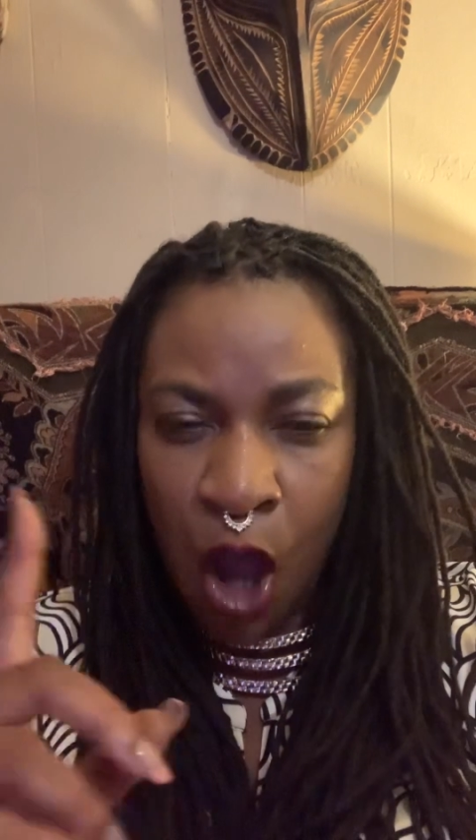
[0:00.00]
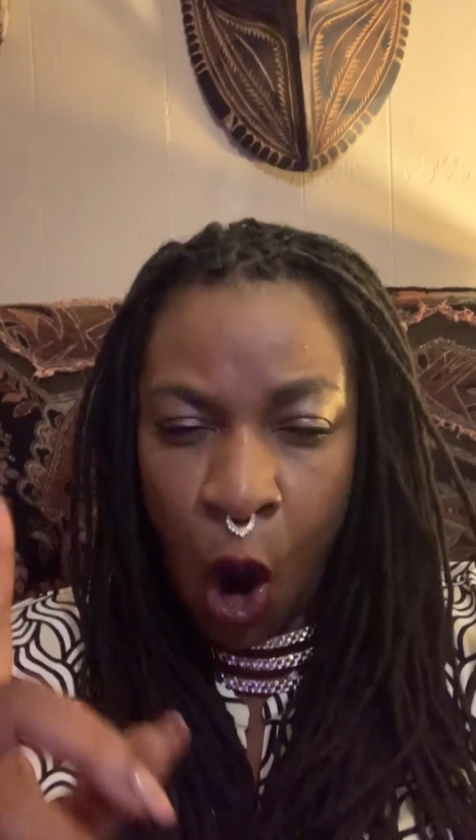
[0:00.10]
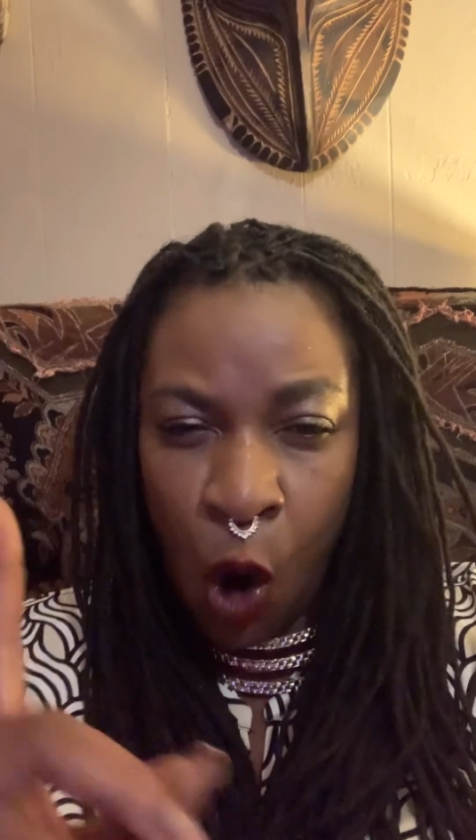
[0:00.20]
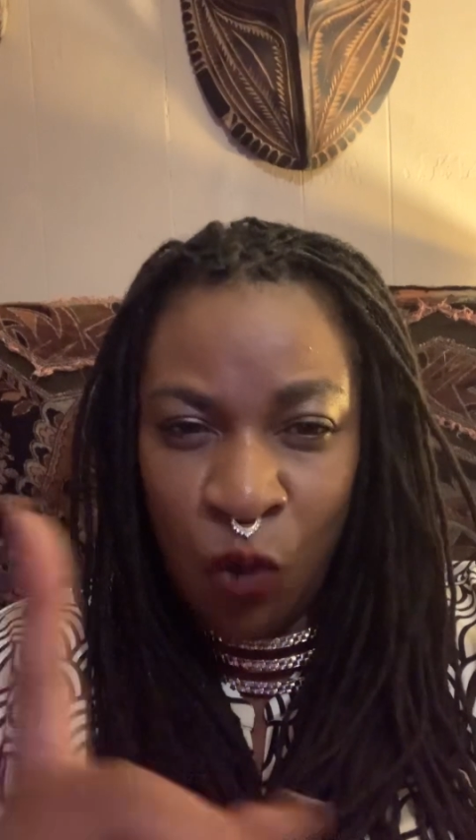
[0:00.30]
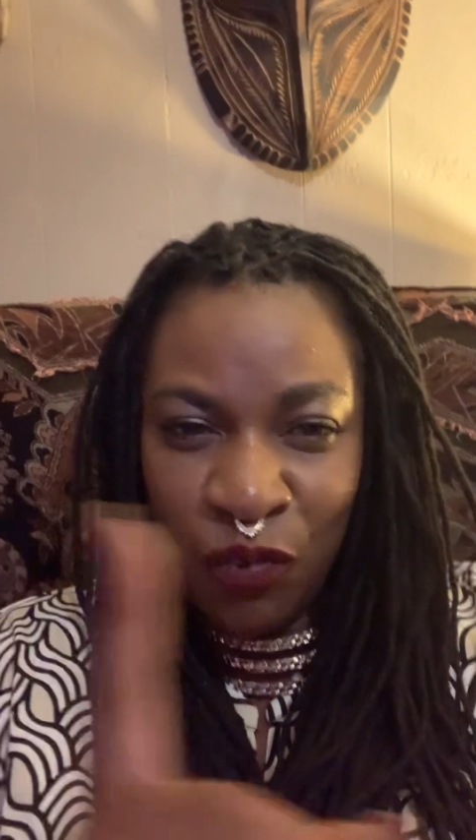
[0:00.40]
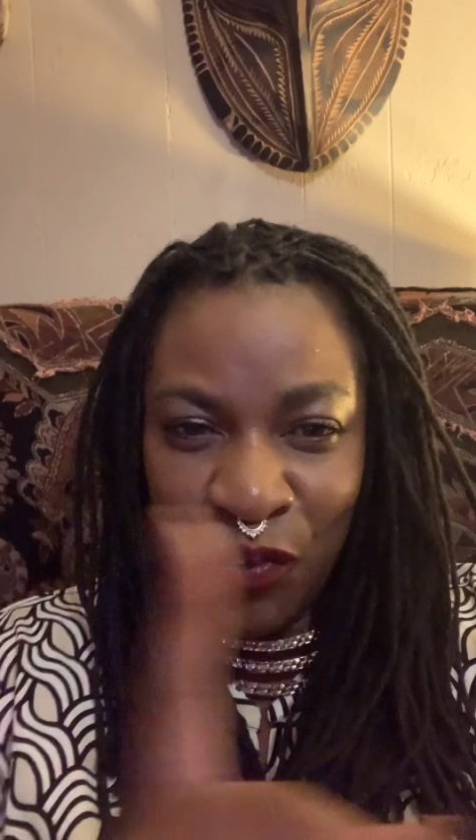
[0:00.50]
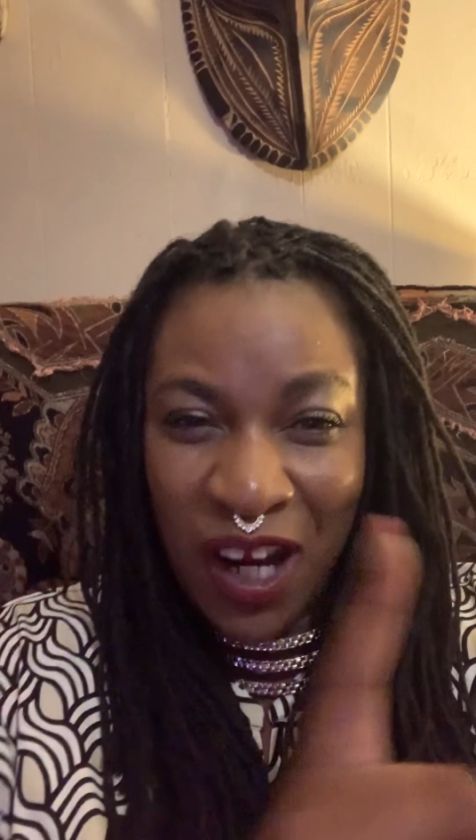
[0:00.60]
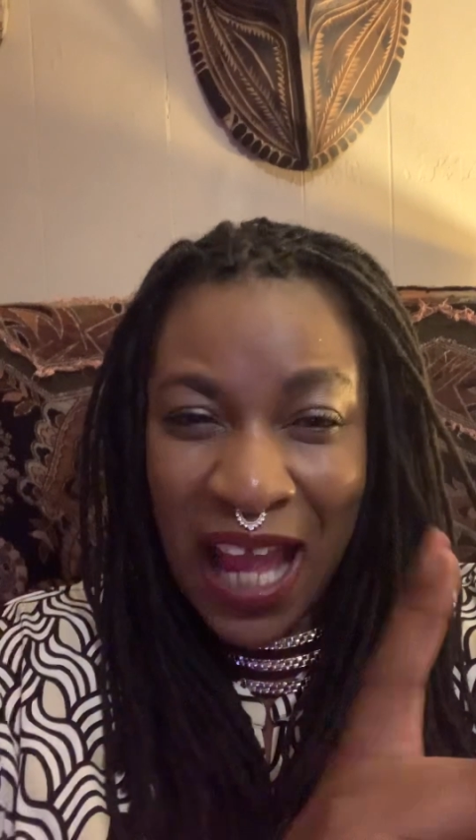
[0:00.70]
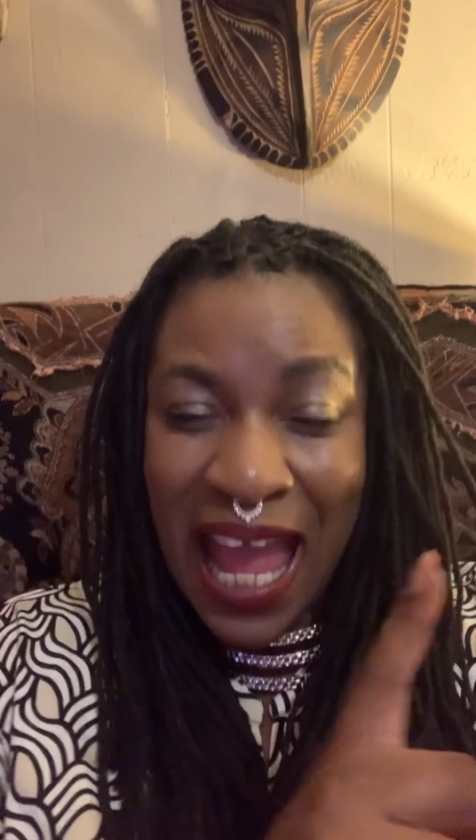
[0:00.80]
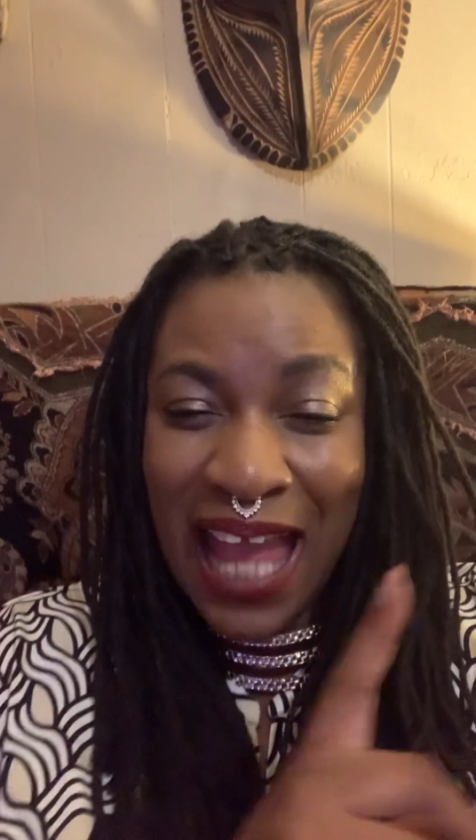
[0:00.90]
over
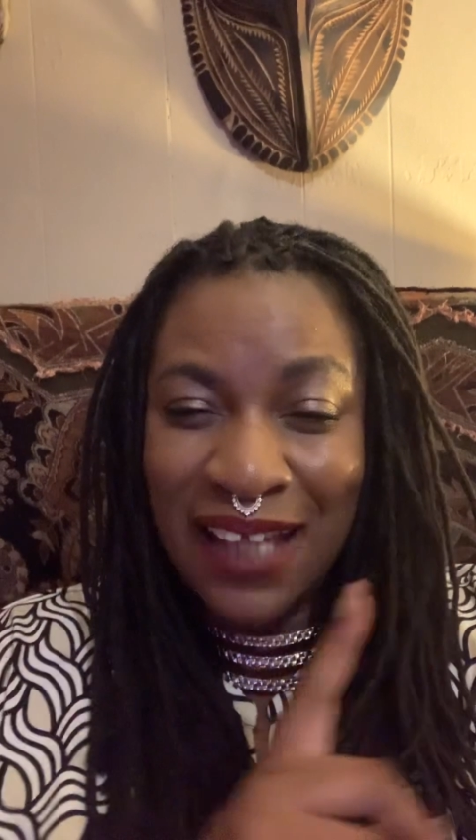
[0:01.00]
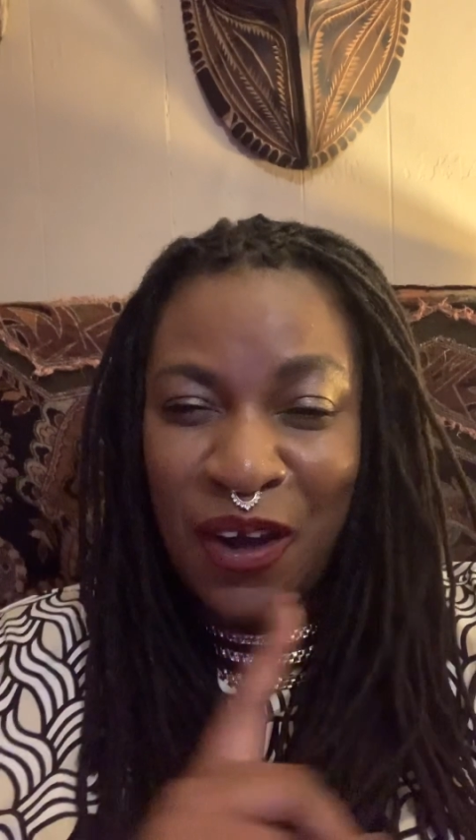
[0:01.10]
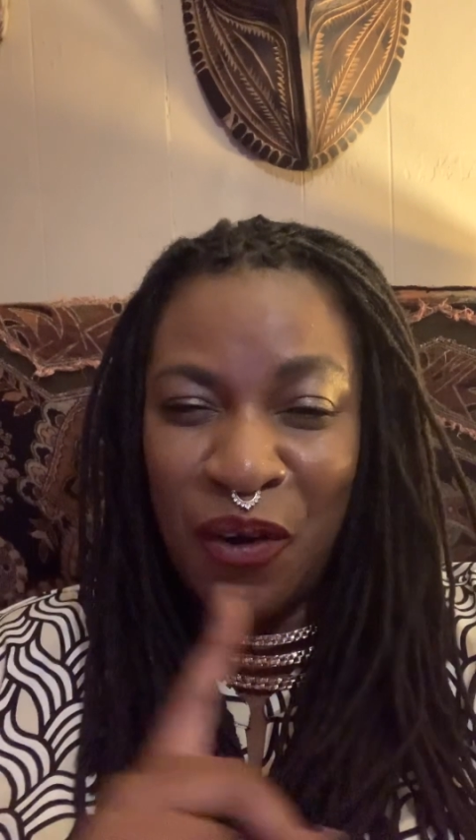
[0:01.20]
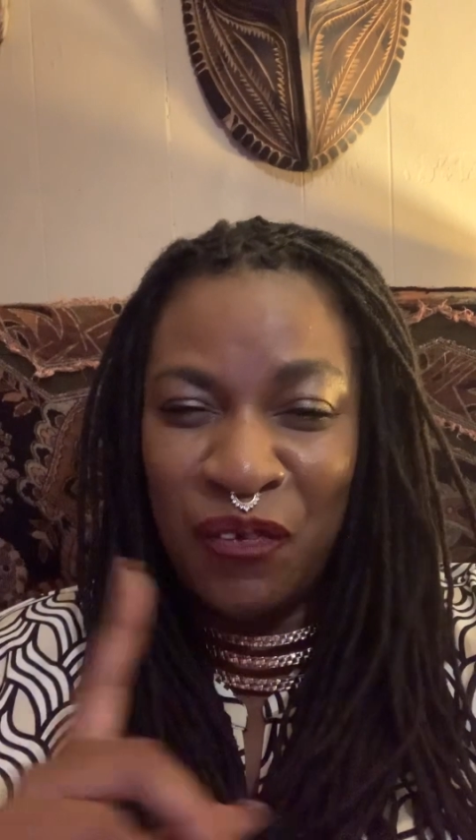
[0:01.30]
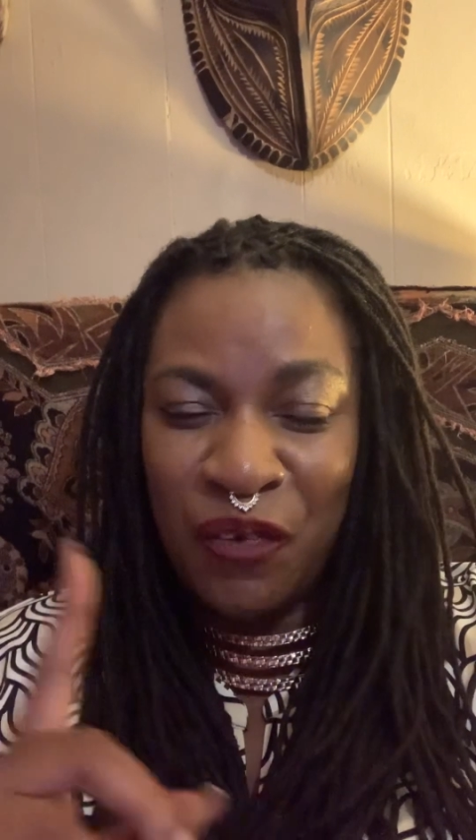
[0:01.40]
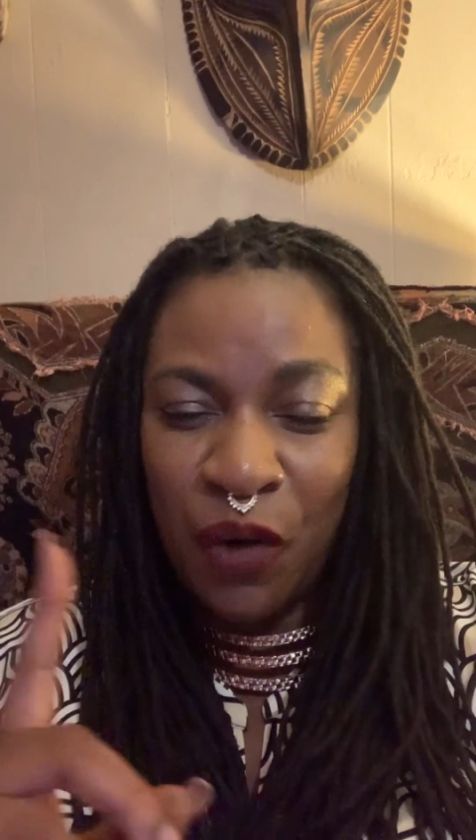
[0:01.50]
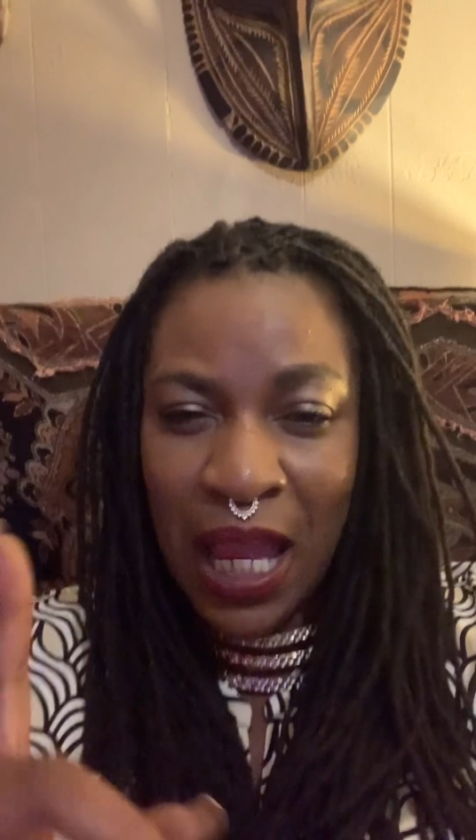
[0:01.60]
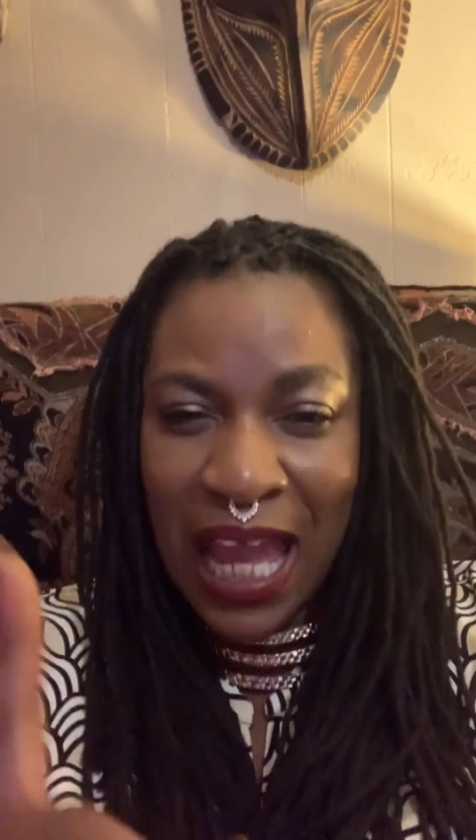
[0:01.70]
and over